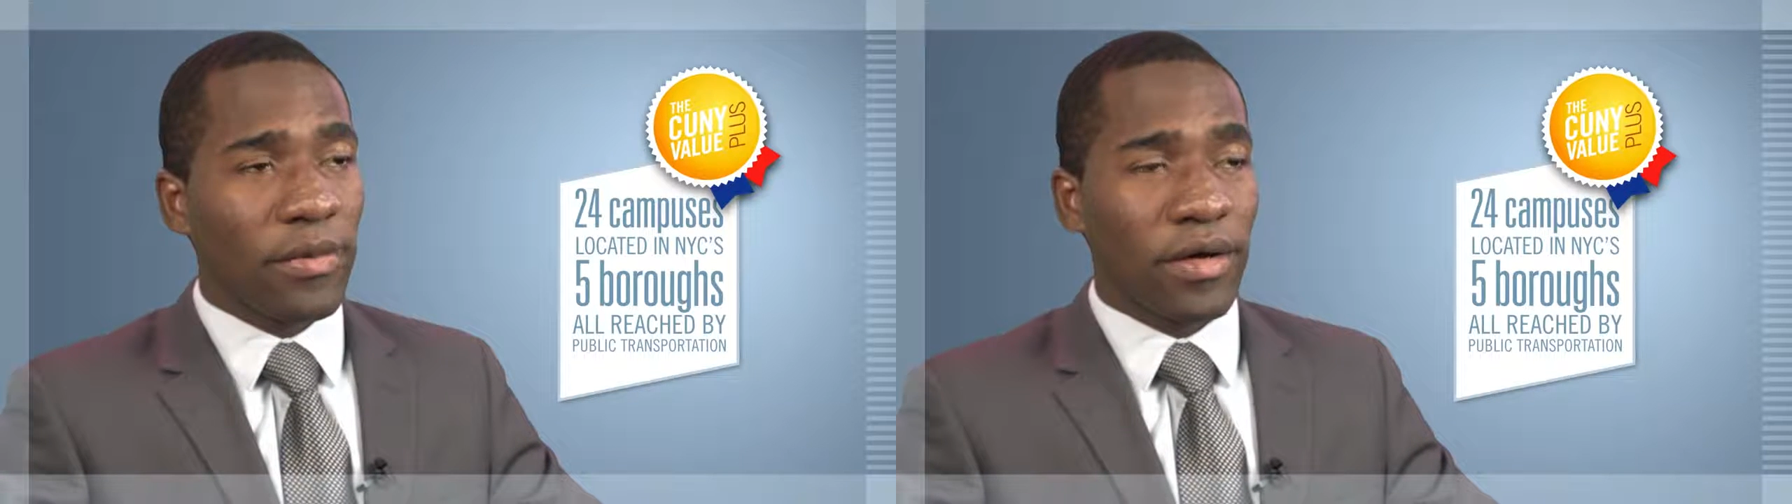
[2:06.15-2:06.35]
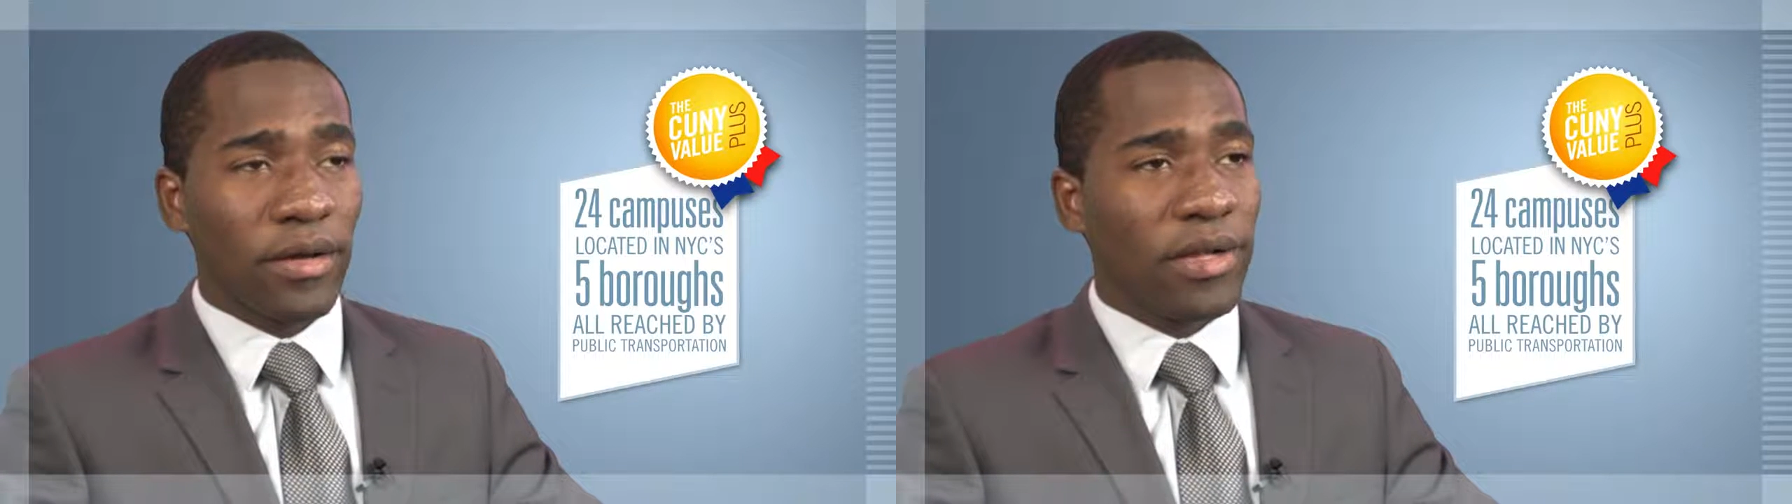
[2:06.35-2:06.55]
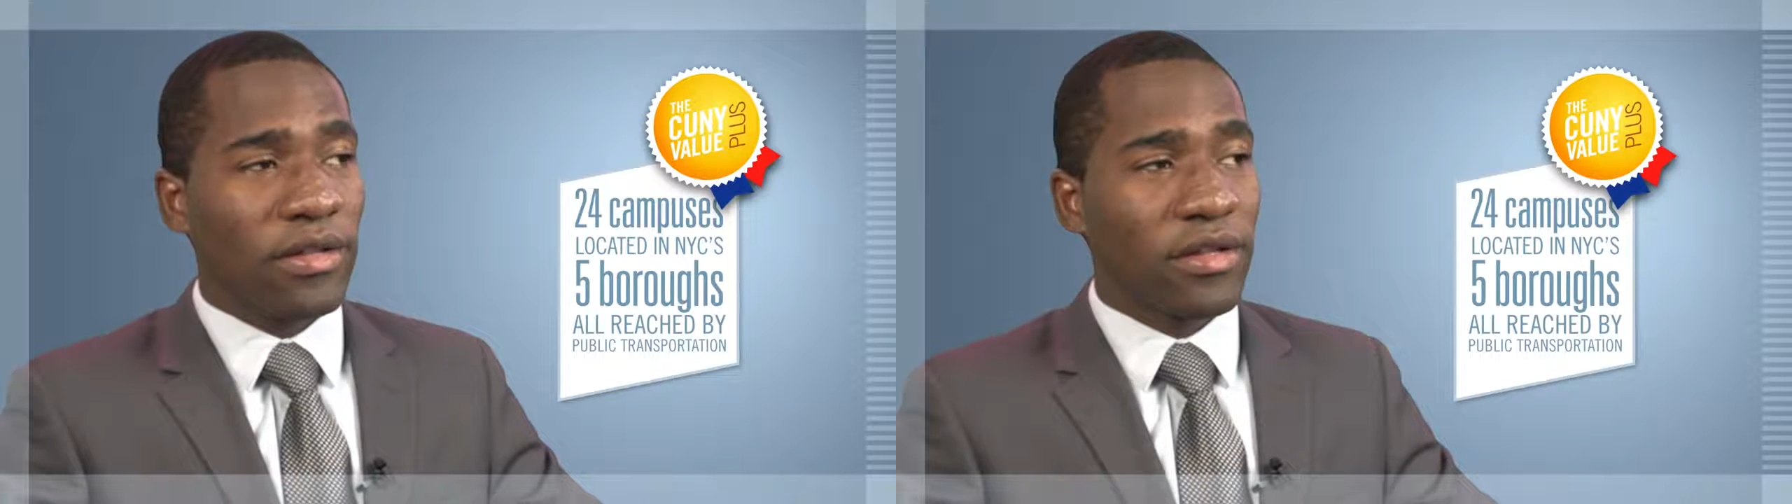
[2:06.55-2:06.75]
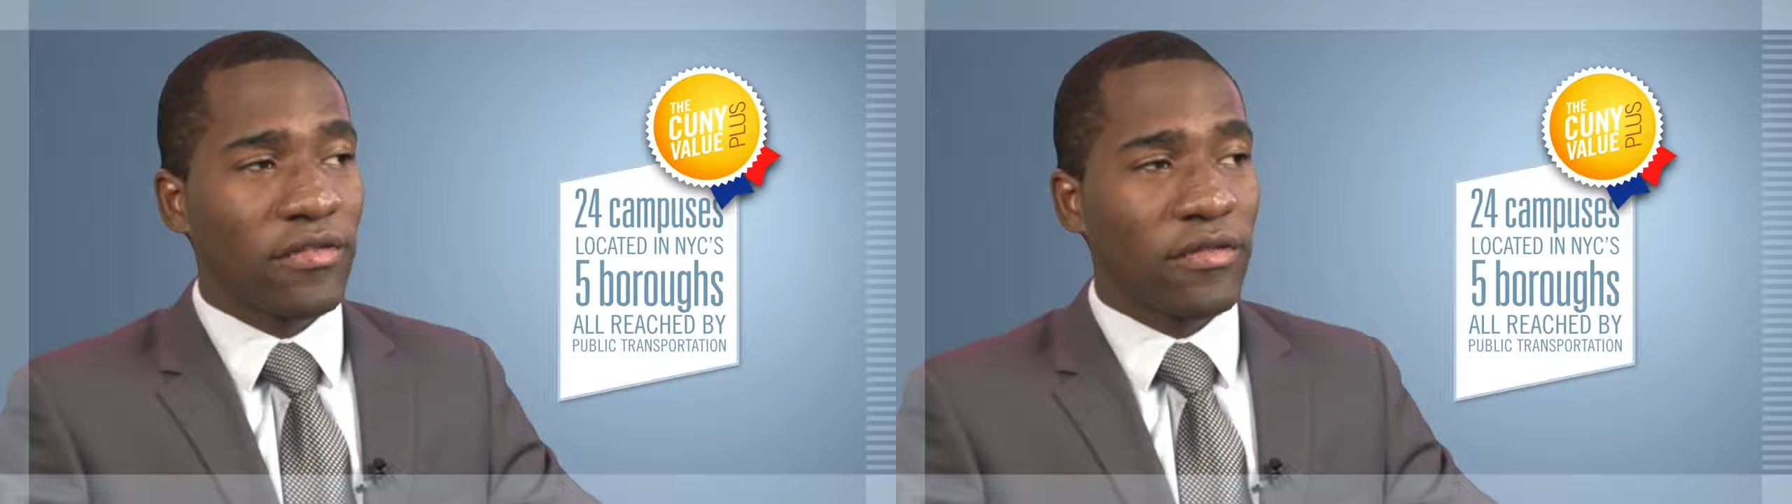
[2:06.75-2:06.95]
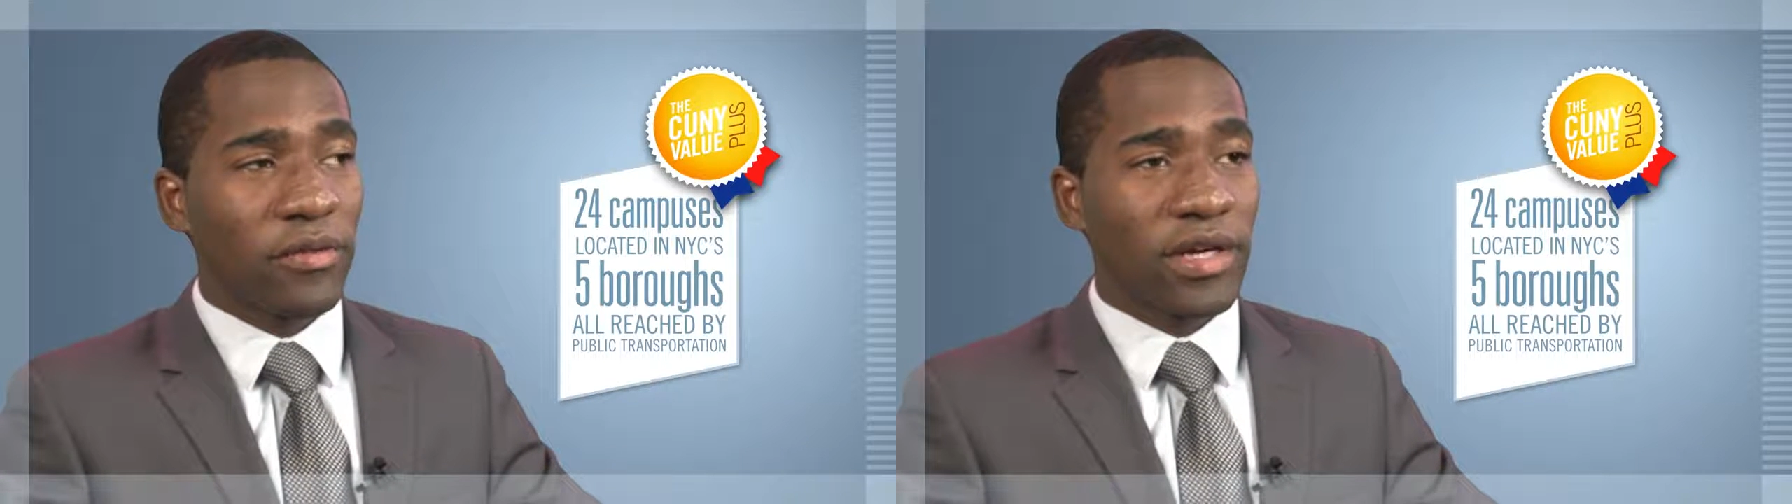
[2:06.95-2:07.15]
in many
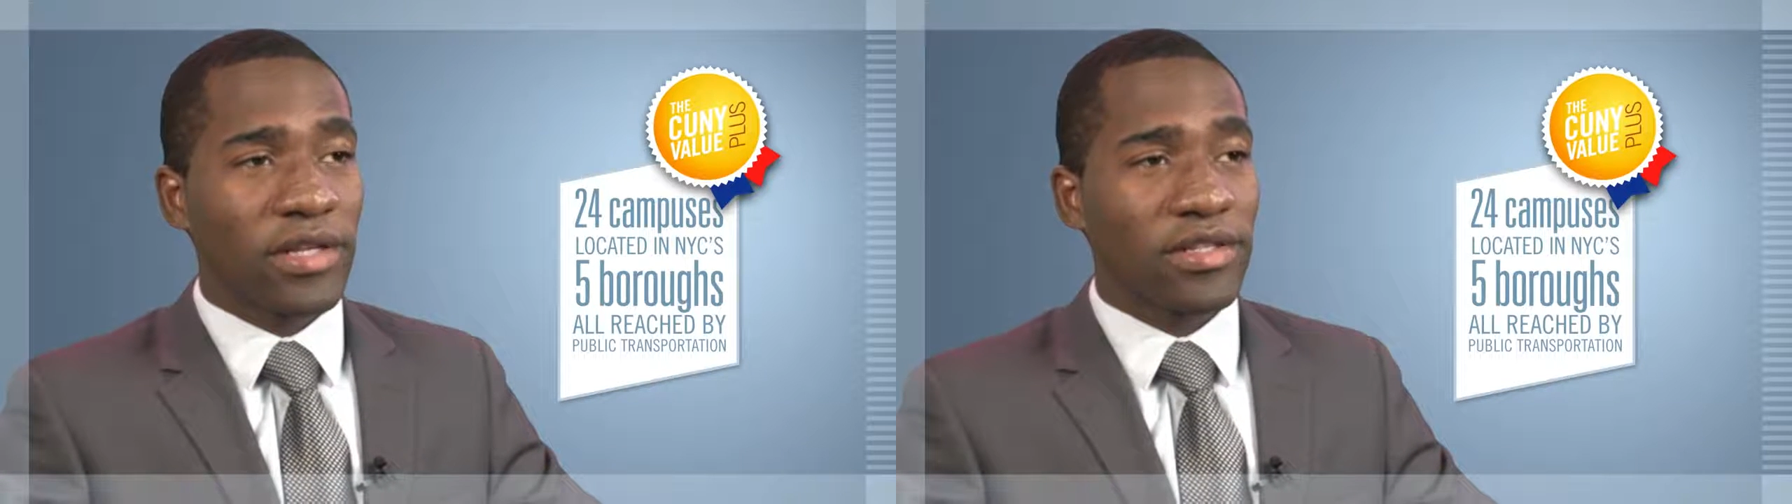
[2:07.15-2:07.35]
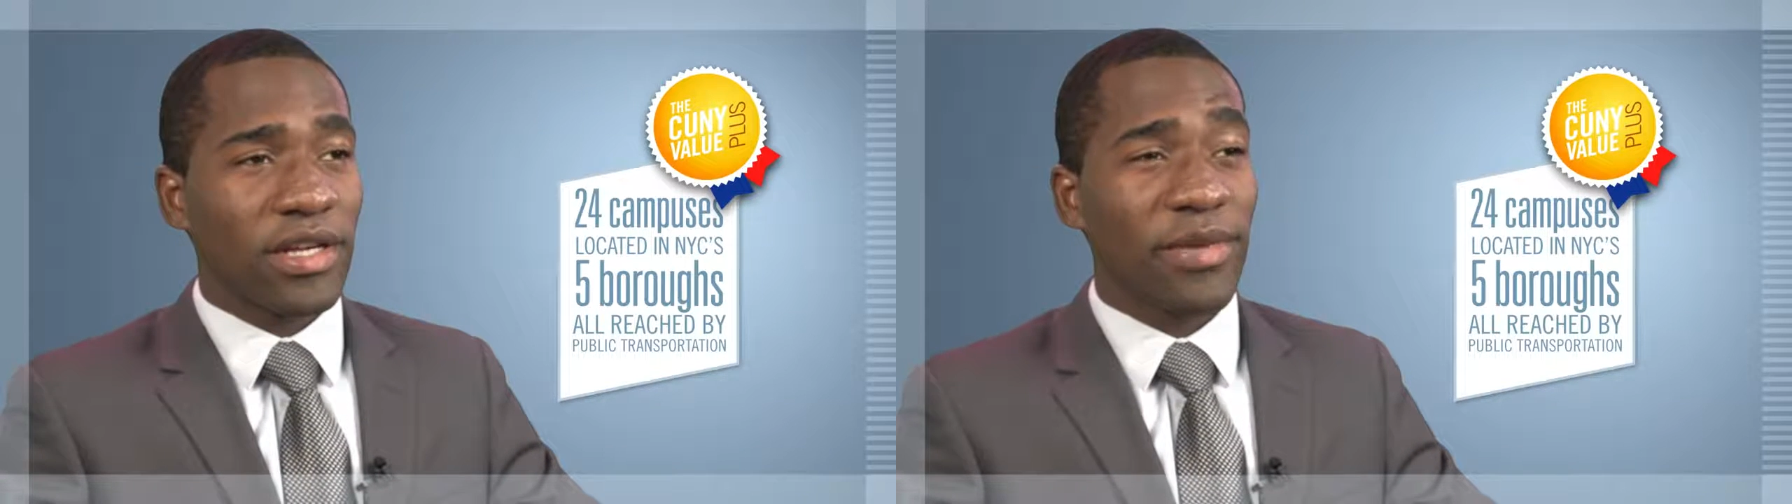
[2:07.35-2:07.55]
different ways.